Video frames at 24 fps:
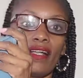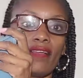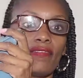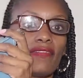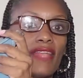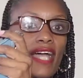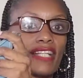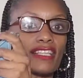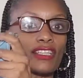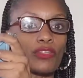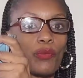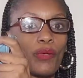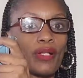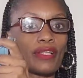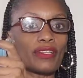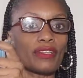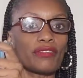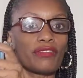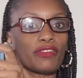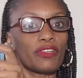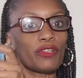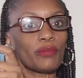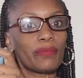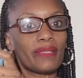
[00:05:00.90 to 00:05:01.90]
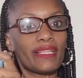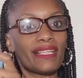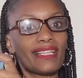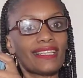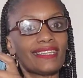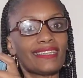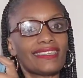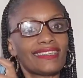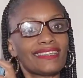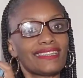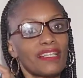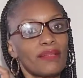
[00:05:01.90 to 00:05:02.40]
that's wonderful,
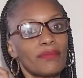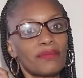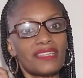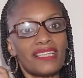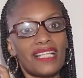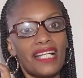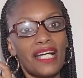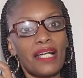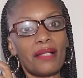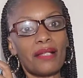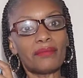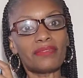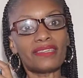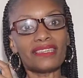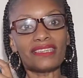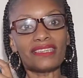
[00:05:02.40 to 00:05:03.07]
because sometimes,